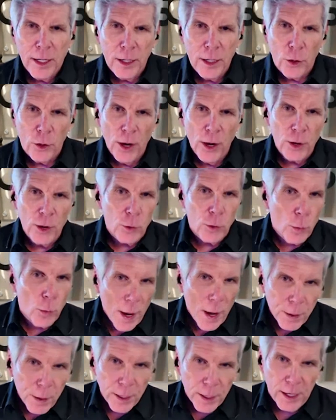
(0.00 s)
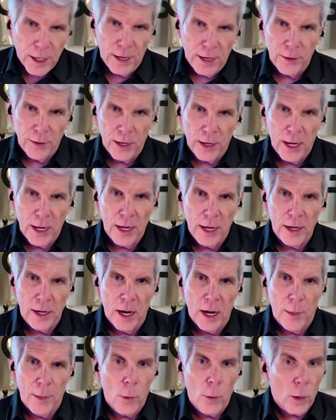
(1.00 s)
You have to replicate that,
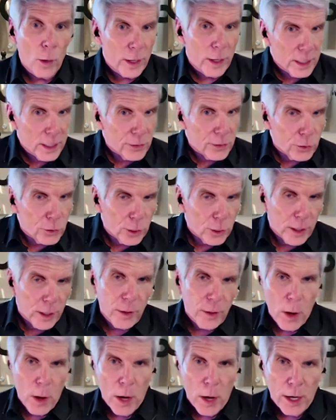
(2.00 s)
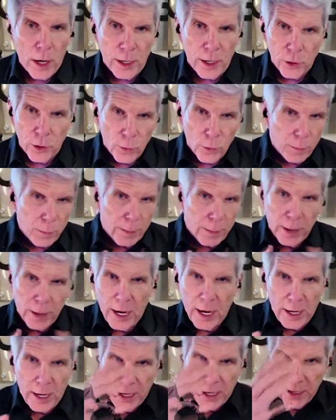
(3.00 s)
or at least trick the body into
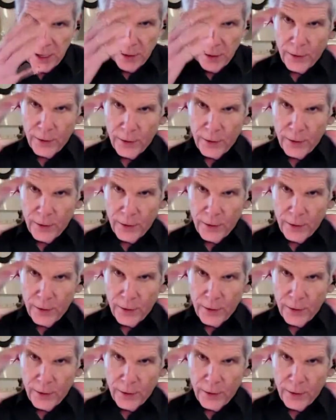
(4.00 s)
replicating